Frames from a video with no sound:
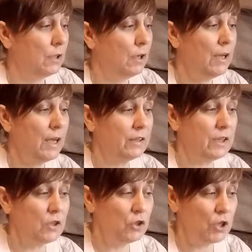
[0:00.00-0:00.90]
I had
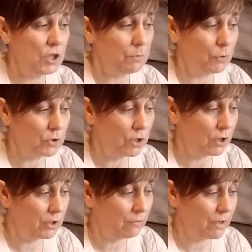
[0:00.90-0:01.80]
these cheese boards
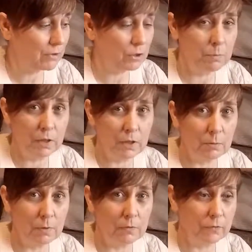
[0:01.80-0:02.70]
lying around. I picked
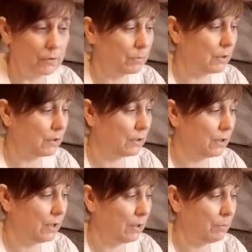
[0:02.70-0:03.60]
them up from
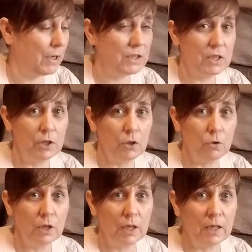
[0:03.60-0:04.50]
a place in the
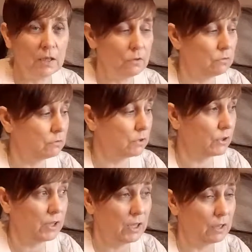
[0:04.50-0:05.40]
UK called
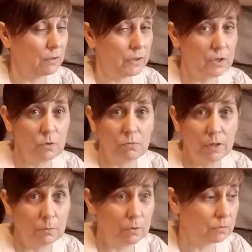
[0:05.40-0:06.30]
Ikea. I think it's all
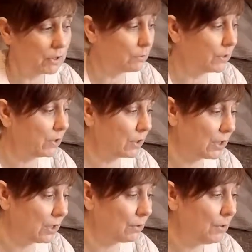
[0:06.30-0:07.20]
around the world anyway,
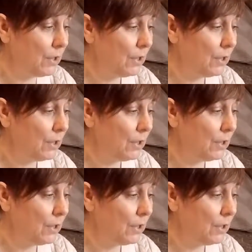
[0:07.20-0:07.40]
Ikea.